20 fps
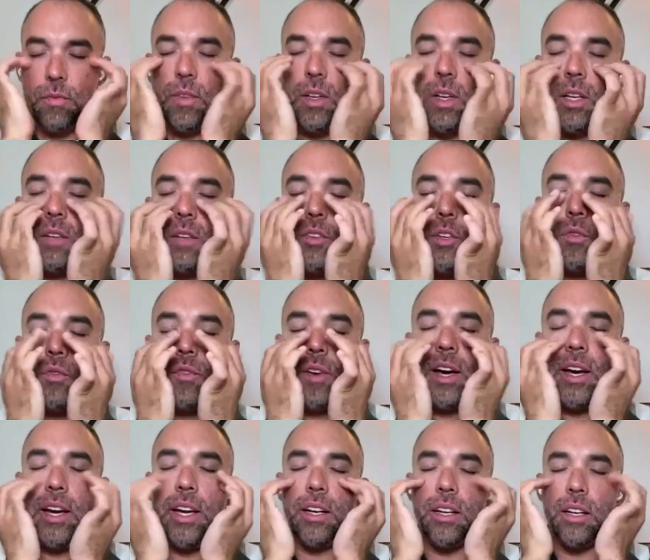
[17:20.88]
And if you
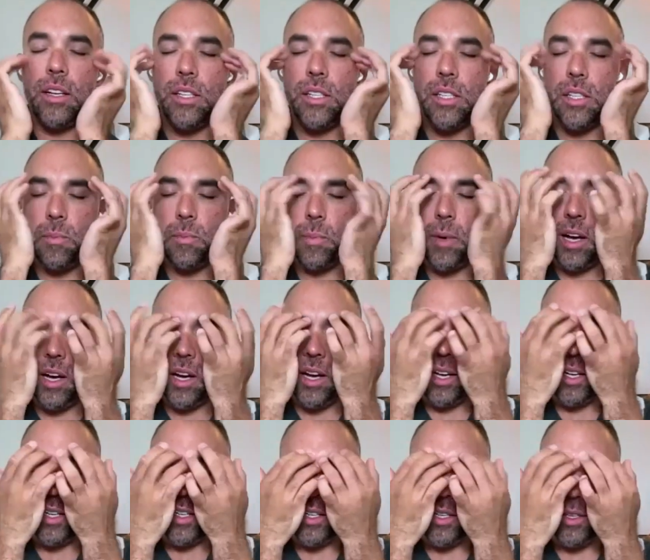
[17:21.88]
find a
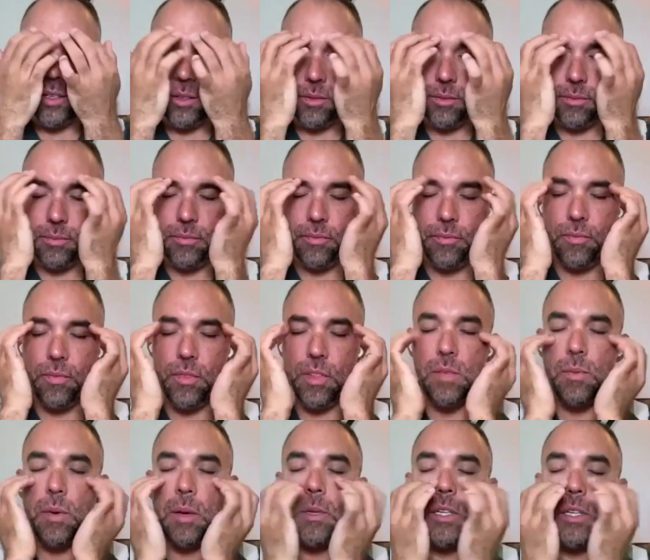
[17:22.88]
spot, and
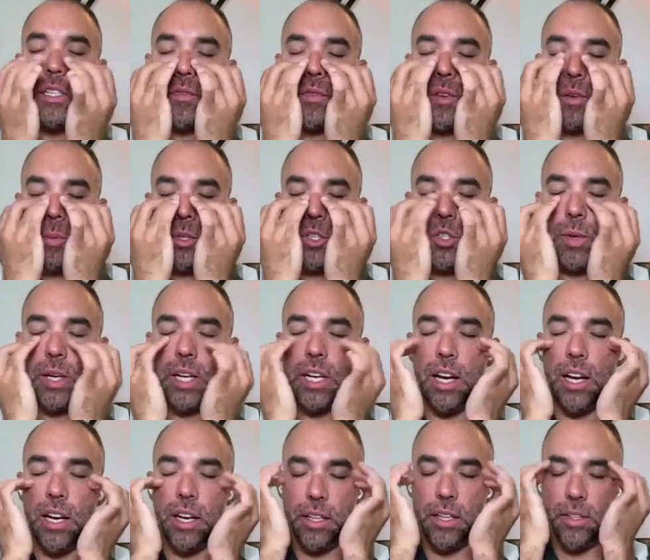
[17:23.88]
this might be different between
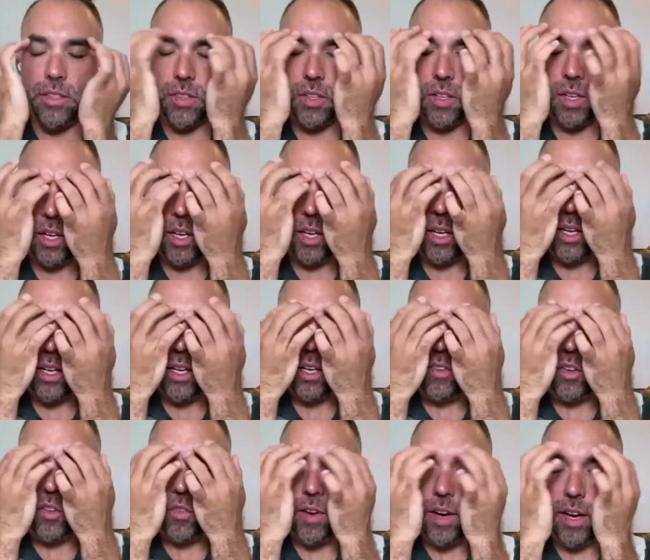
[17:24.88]
eyes,
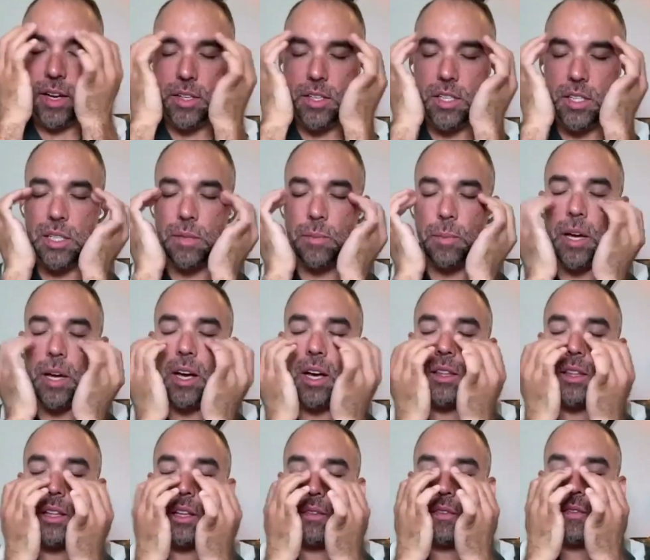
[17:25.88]
if you find a
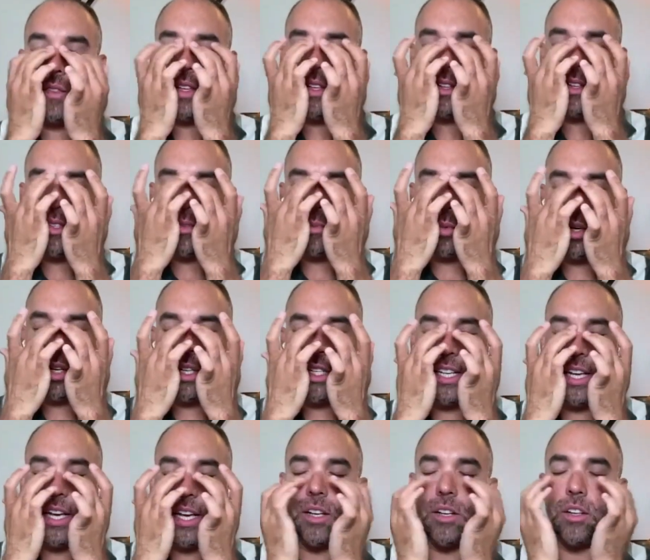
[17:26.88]
spot that feels more
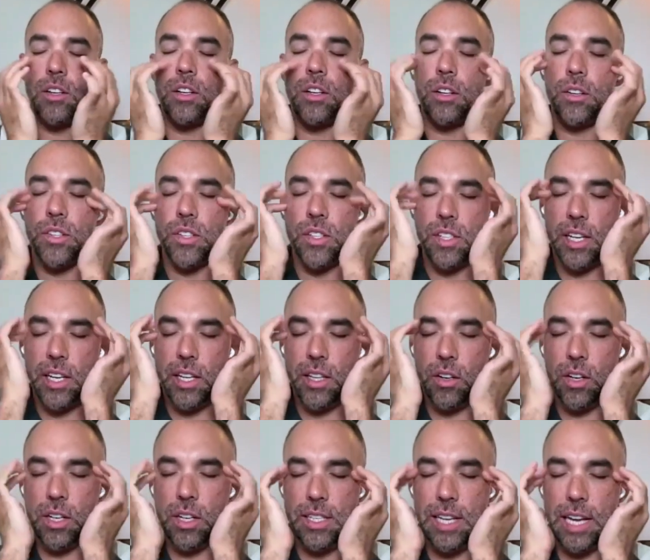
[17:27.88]
tender, stay
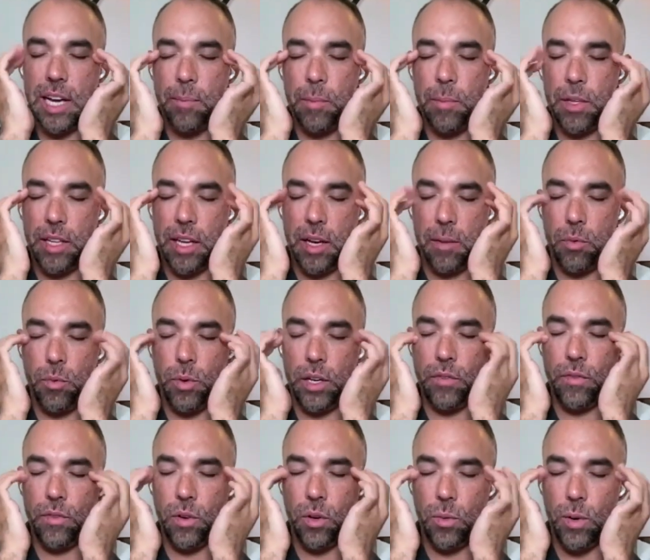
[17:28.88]
there and tap at that
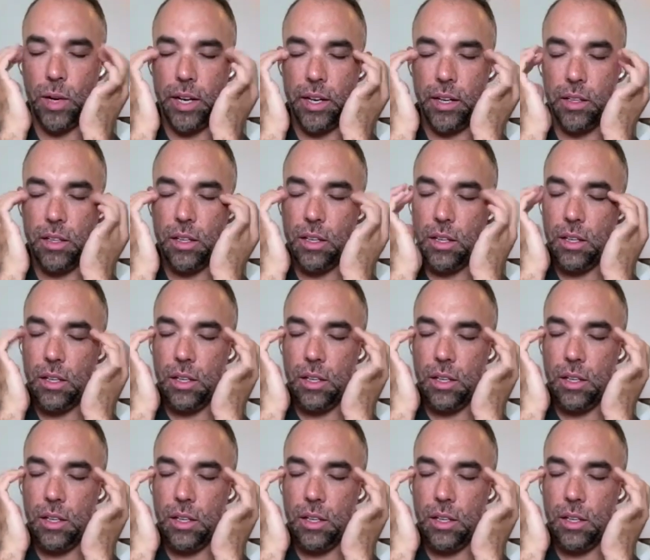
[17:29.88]
point for a while.